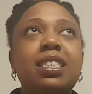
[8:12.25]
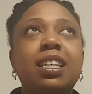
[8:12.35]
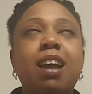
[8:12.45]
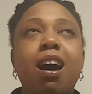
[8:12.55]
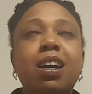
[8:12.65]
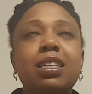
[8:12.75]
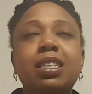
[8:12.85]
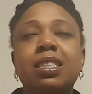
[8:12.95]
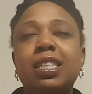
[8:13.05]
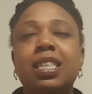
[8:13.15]
and August
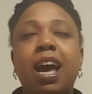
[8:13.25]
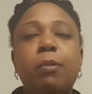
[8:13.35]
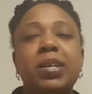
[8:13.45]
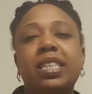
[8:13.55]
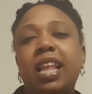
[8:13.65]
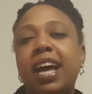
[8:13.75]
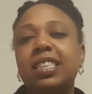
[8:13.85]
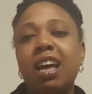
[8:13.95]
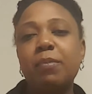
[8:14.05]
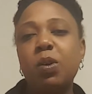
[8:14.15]
is just like, when's the last
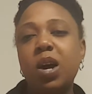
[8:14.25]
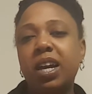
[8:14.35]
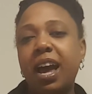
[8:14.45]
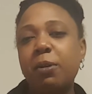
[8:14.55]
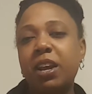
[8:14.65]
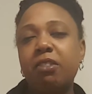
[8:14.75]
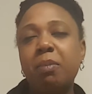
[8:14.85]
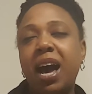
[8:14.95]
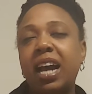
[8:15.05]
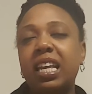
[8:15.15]
time you hung out with
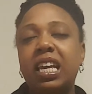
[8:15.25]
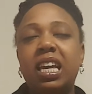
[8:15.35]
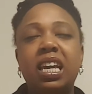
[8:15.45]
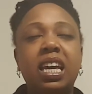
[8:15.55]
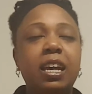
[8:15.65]
everybody?